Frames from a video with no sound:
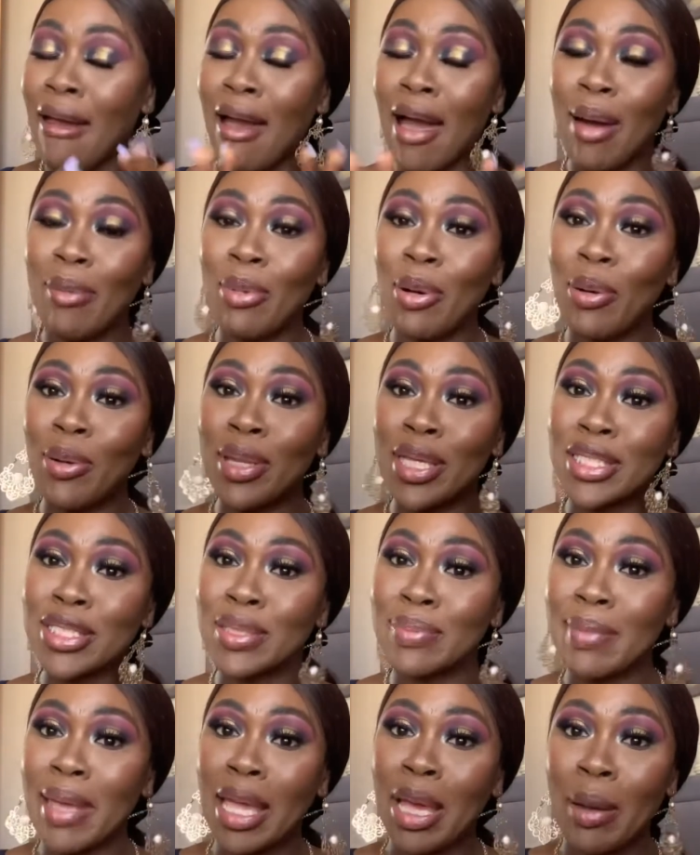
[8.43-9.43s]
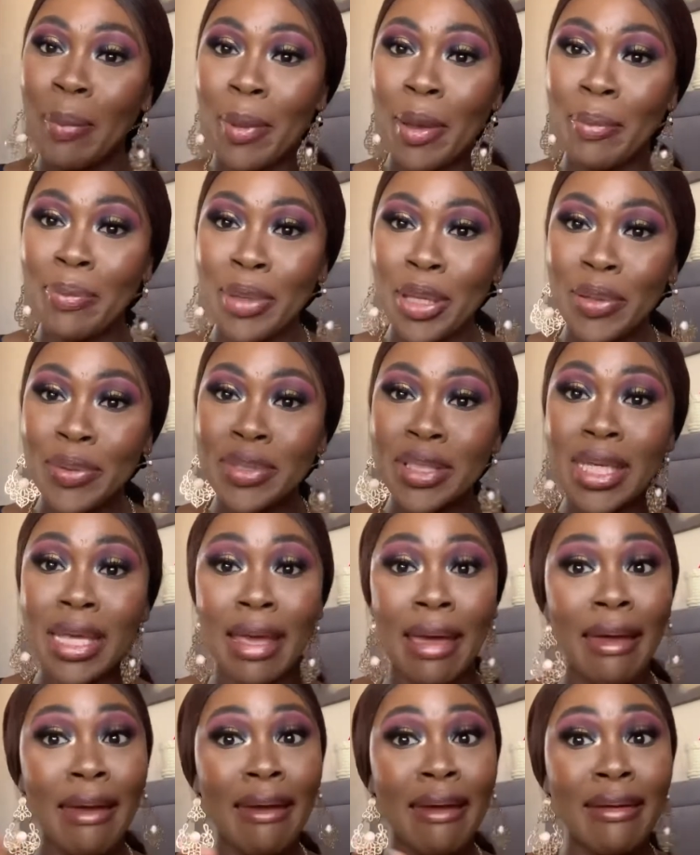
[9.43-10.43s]
I'm all into makeup and beauty,
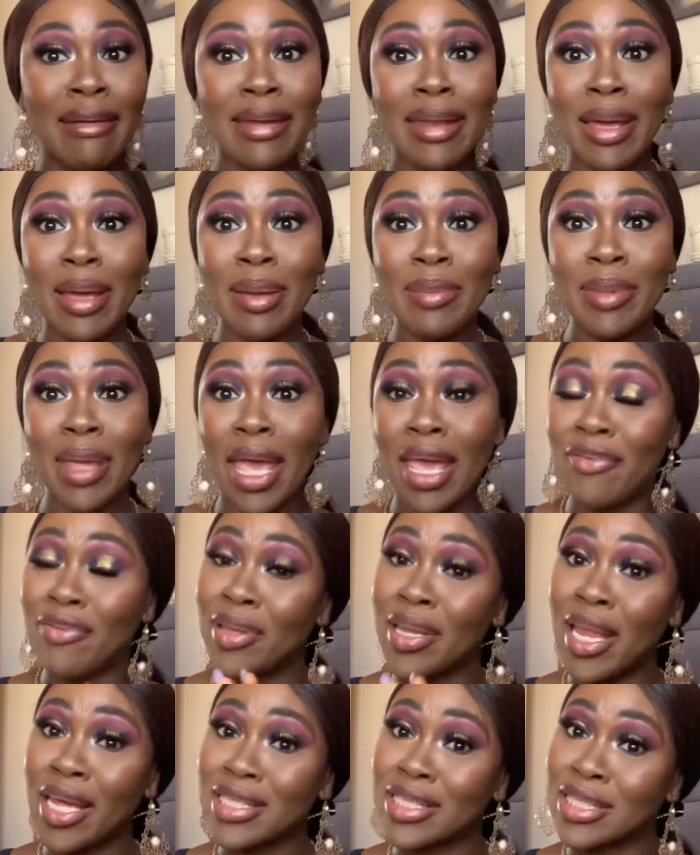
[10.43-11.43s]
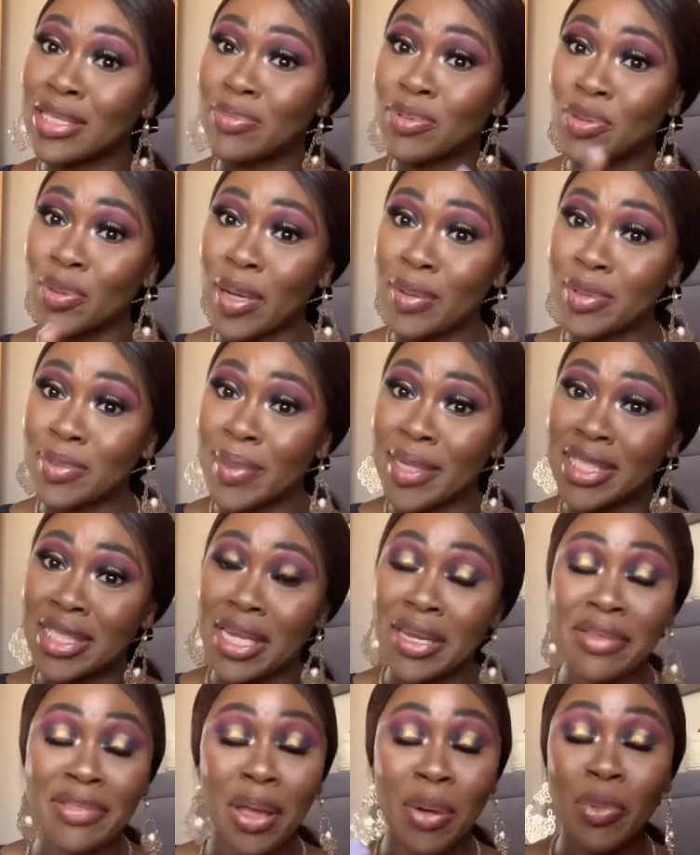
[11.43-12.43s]
and yeah, if you'd like to subscribe to my
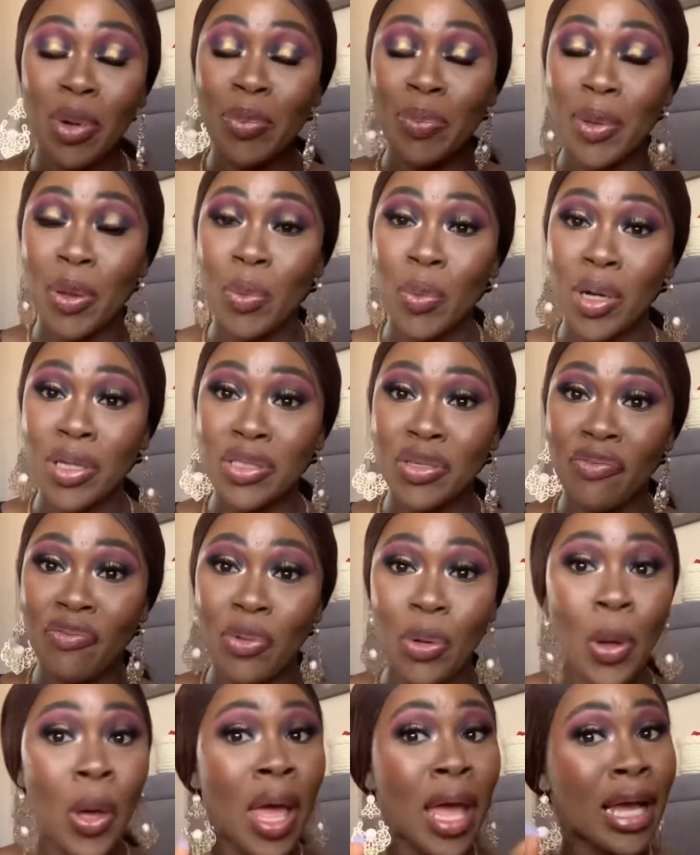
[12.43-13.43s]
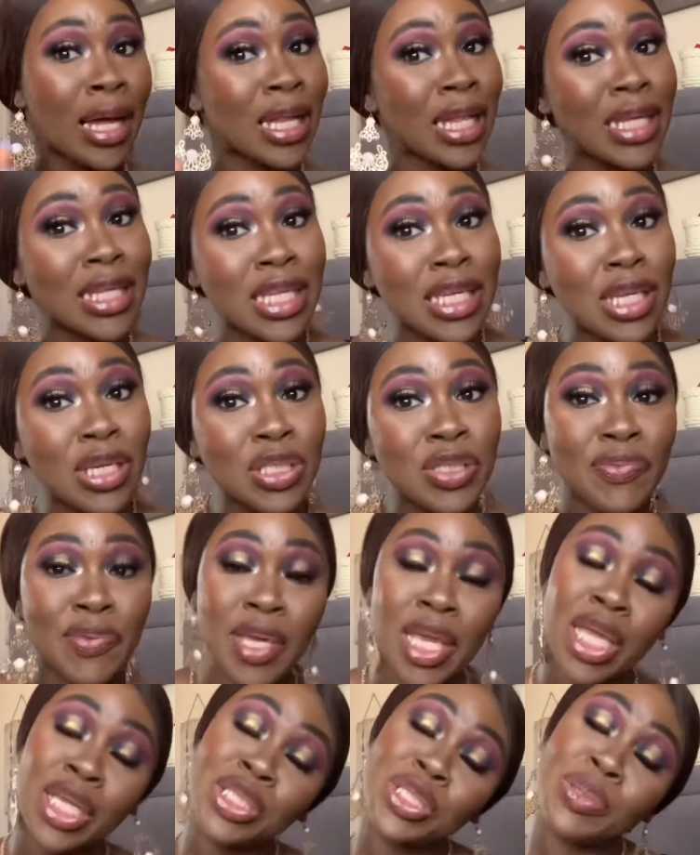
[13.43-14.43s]
channel, that would be wonderful. Click the
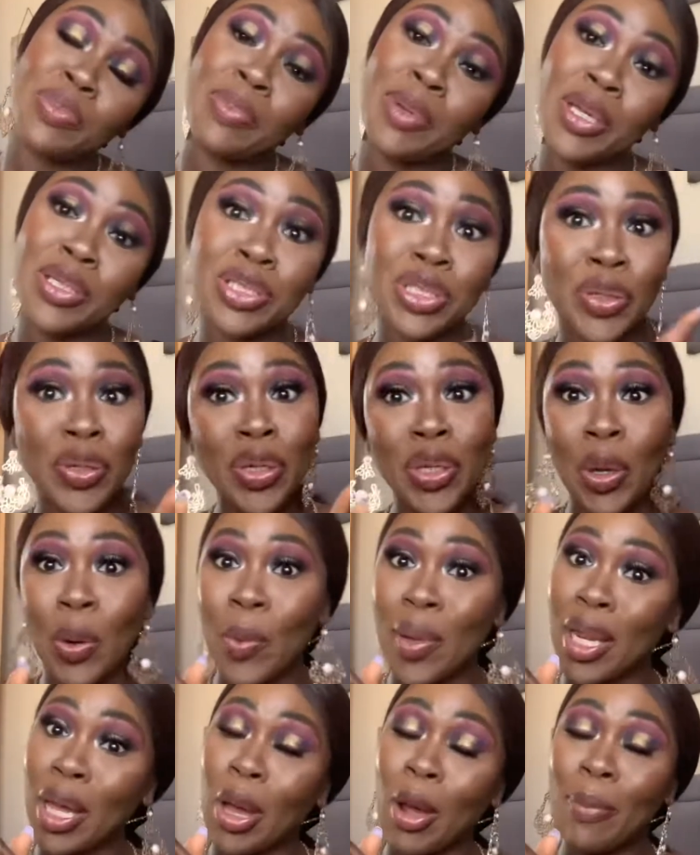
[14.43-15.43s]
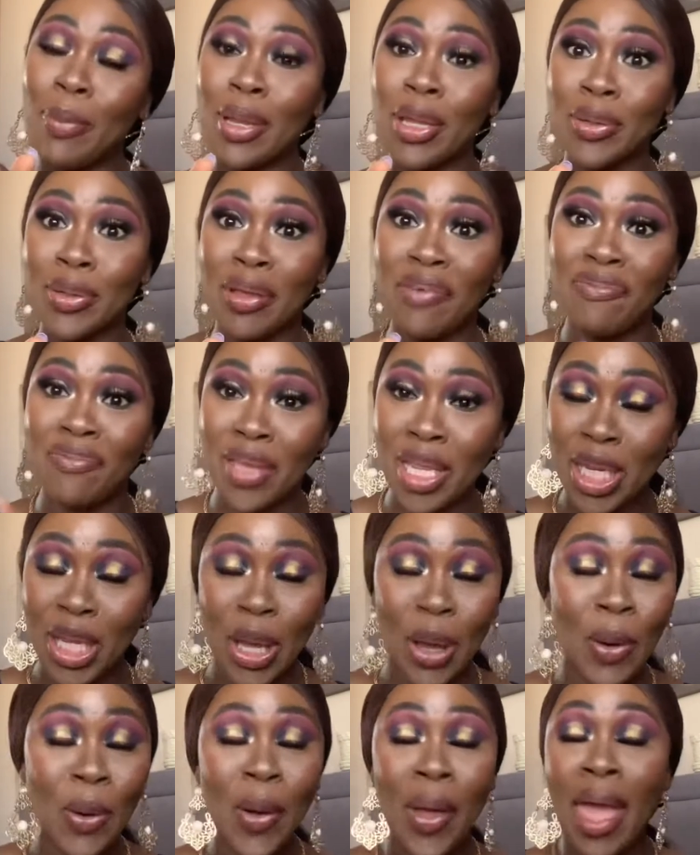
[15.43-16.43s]
notification bell so you know when I upload a
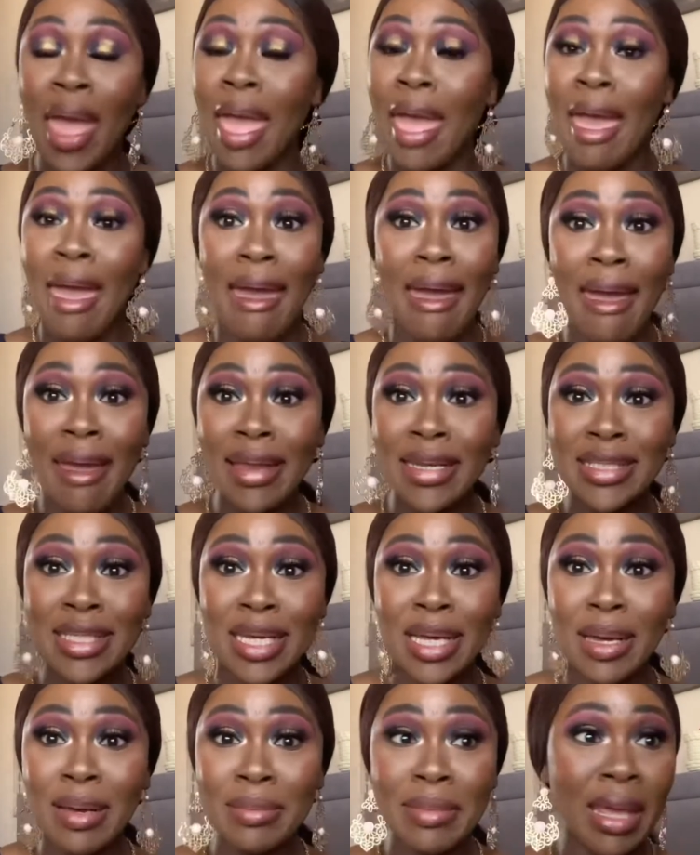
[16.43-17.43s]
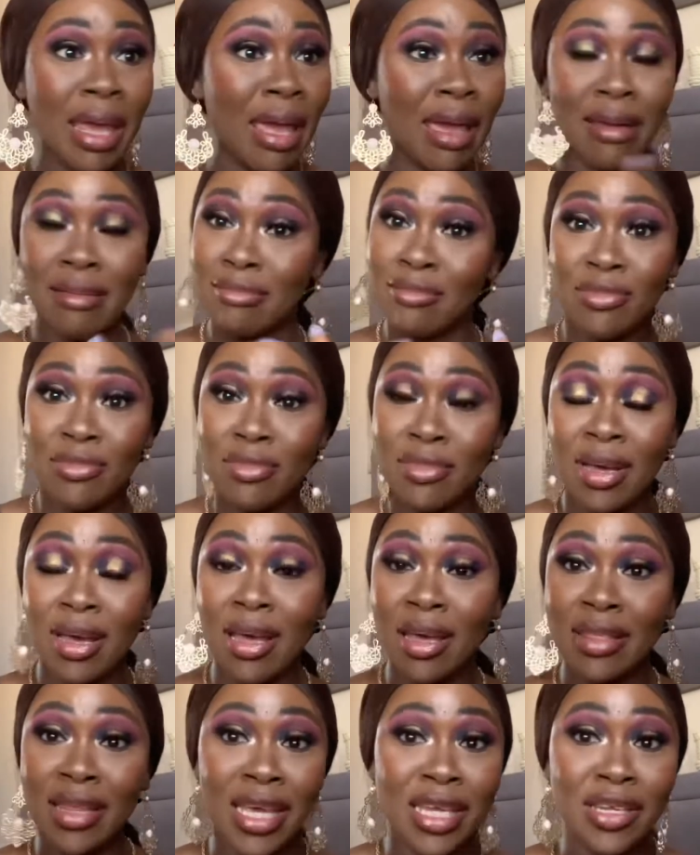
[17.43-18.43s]
video, and yeah,
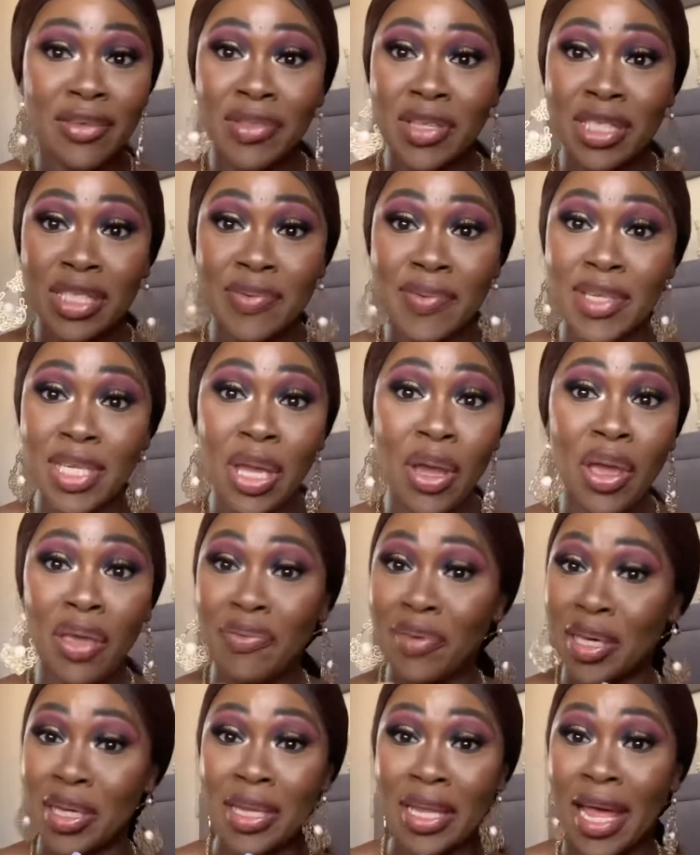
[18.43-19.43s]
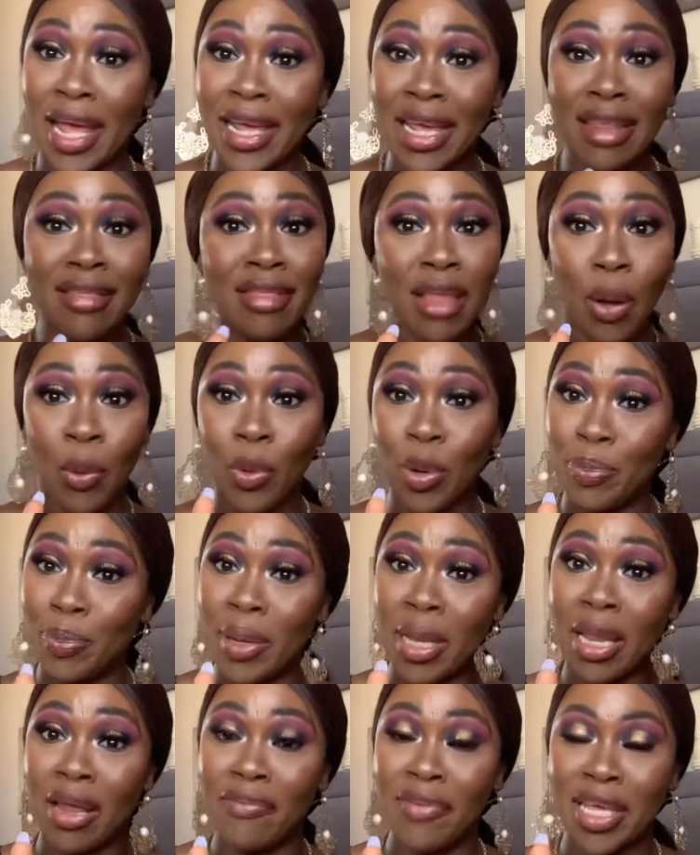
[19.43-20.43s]
at the end of this video, if you can like it, that would be
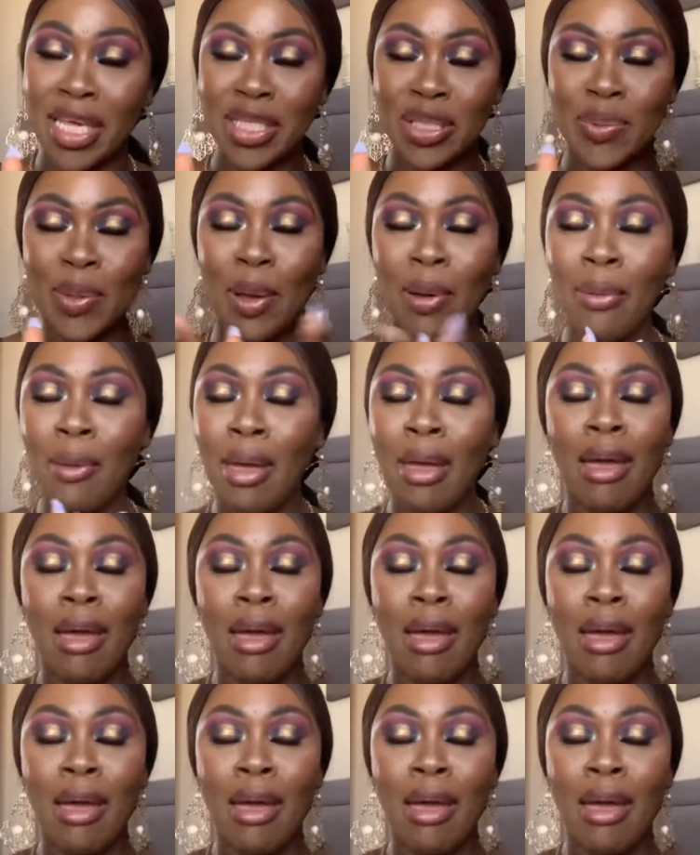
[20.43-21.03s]
lovely as well.